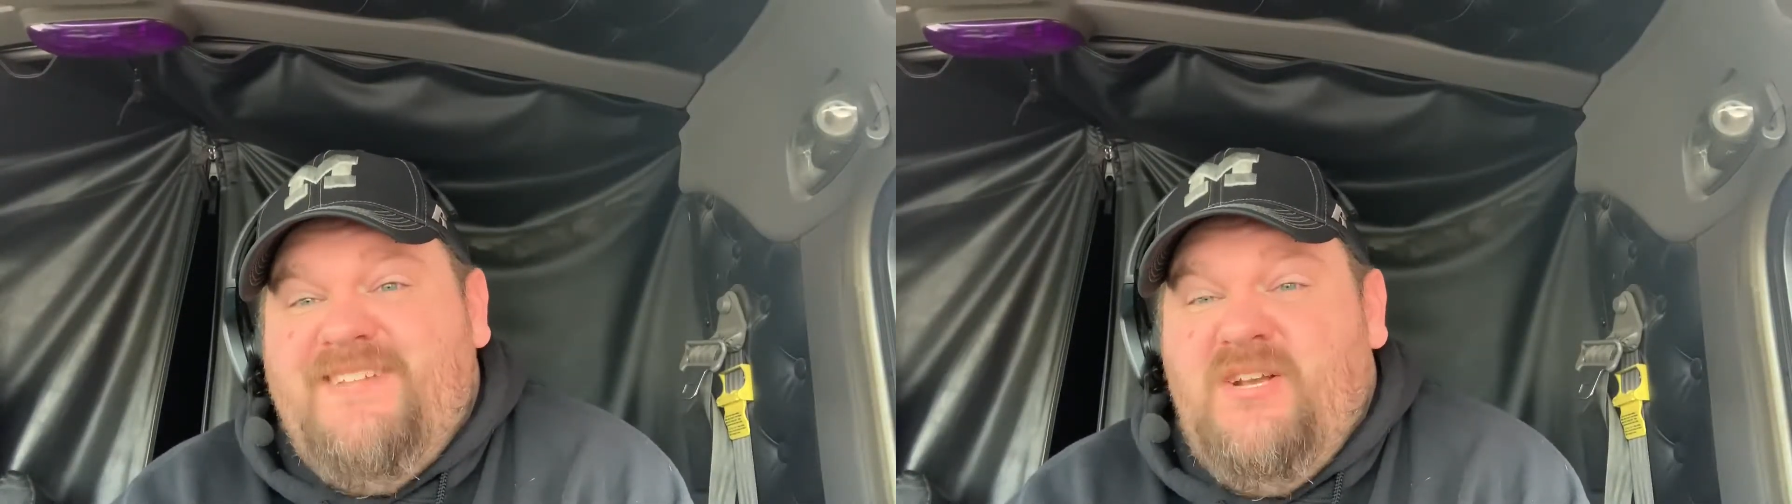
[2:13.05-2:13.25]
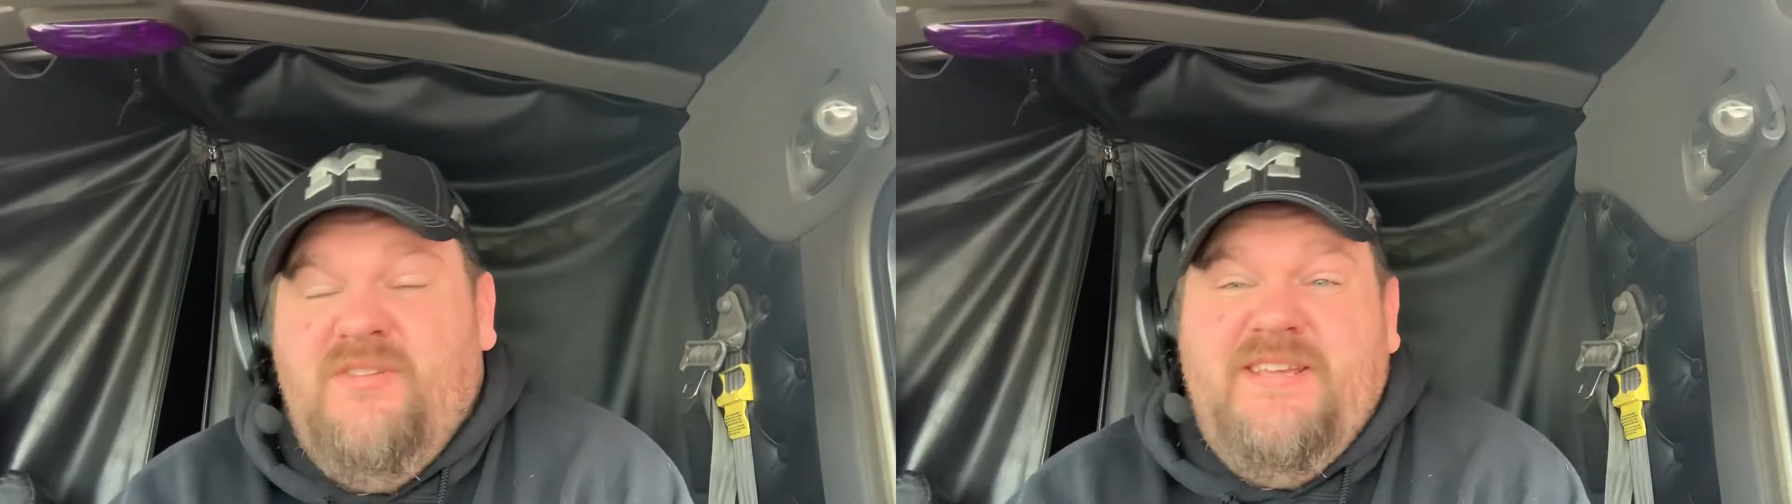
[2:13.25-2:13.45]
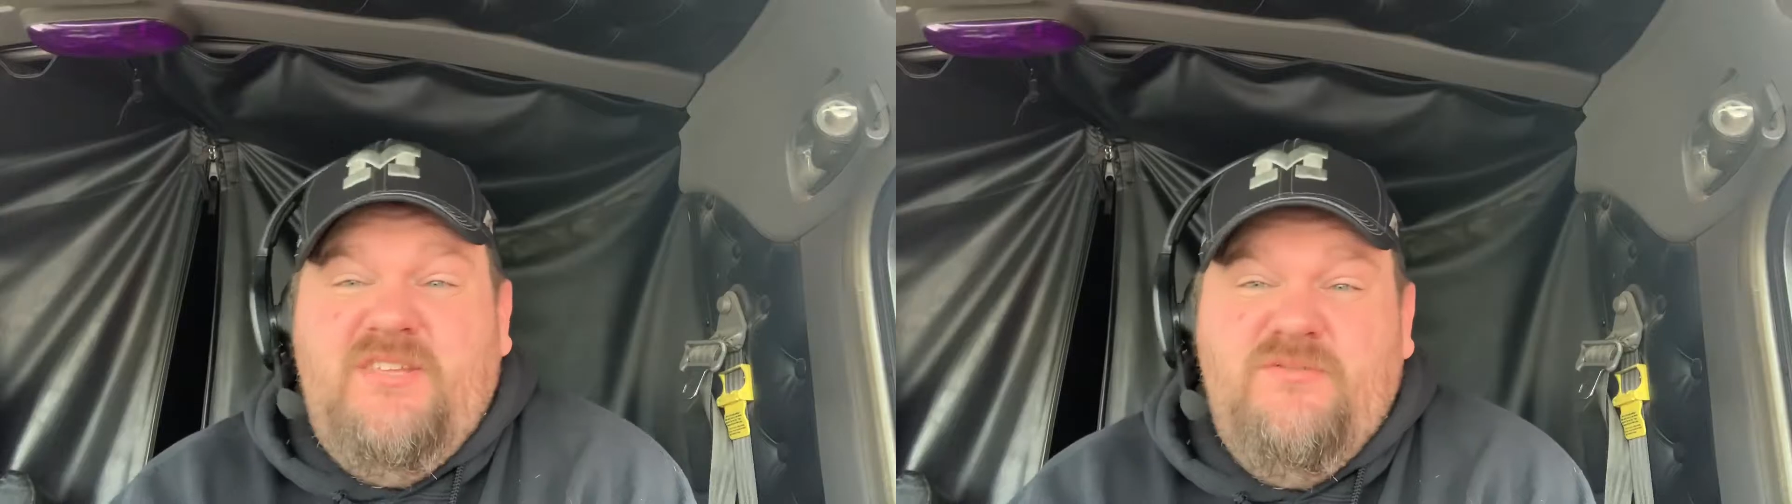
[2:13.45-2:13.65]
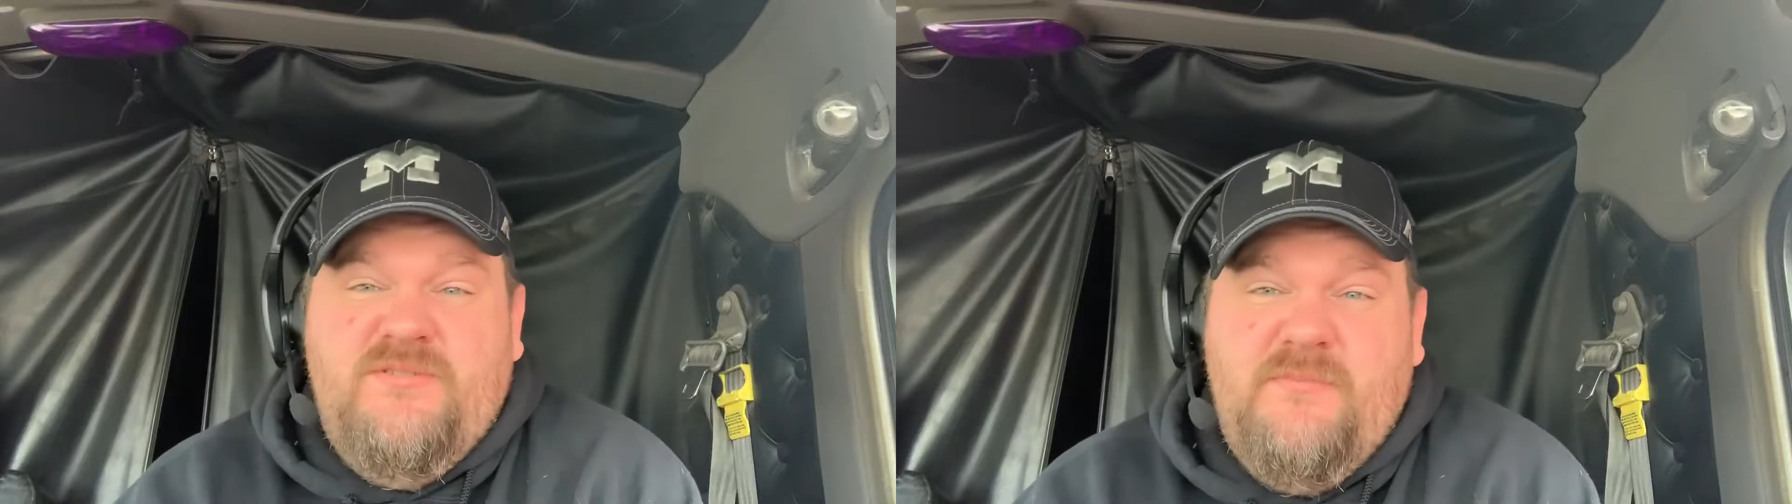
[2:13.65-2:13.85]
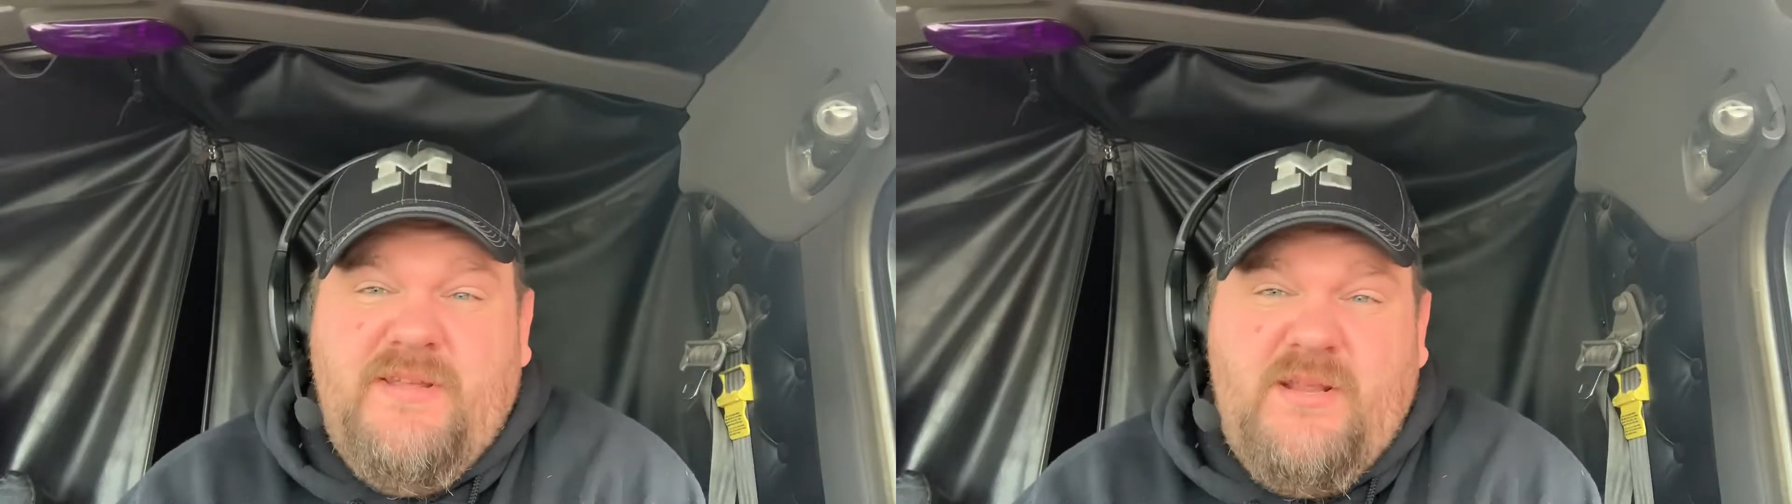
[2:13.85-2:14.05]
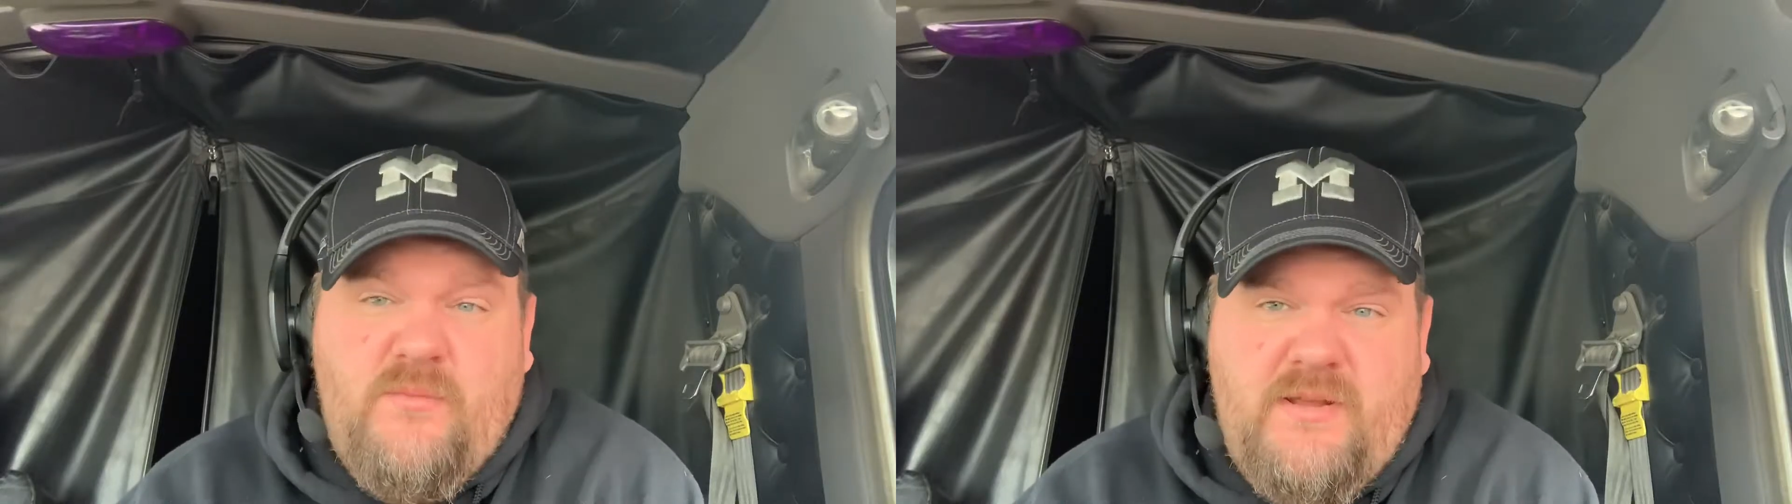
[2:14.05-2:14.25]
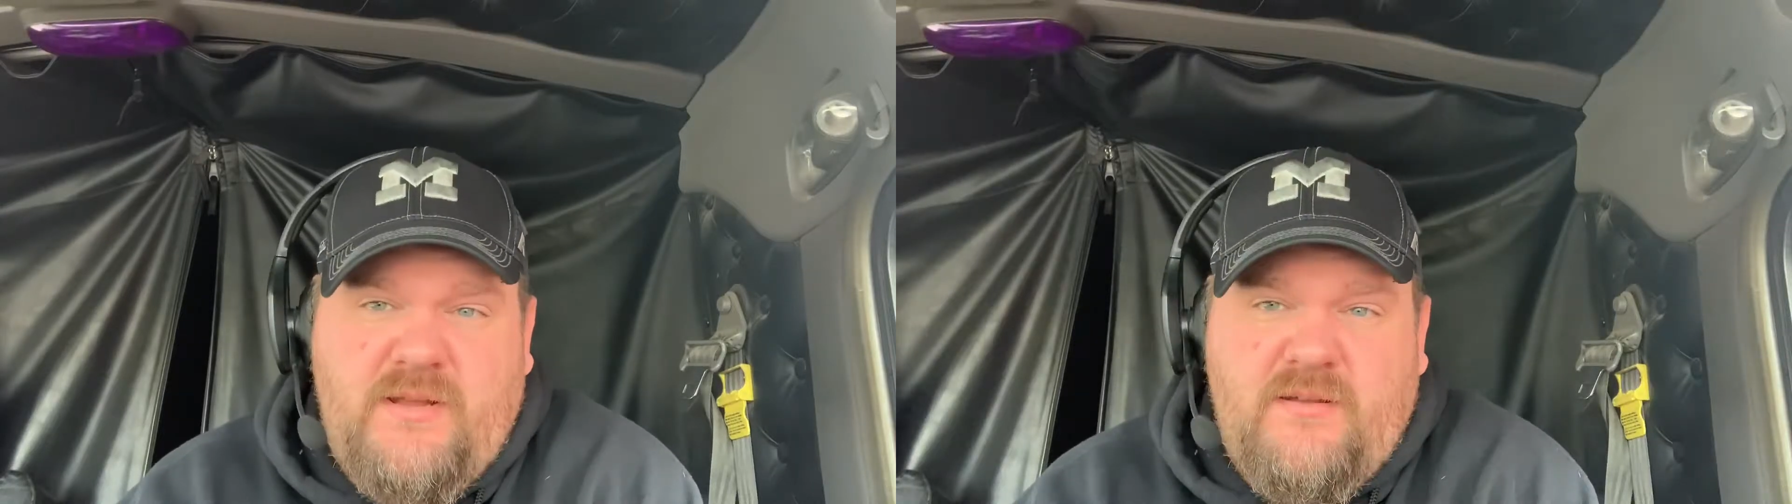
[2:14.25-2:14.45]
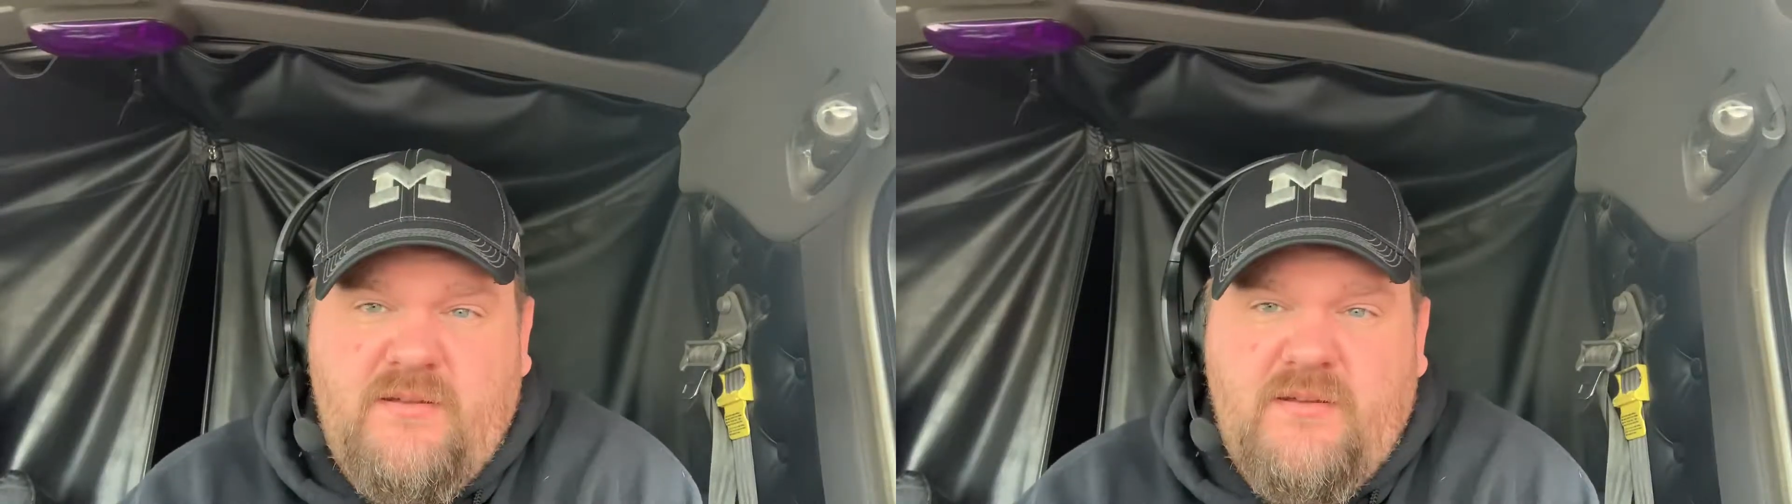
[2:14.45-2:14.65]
I don't like using them anyway.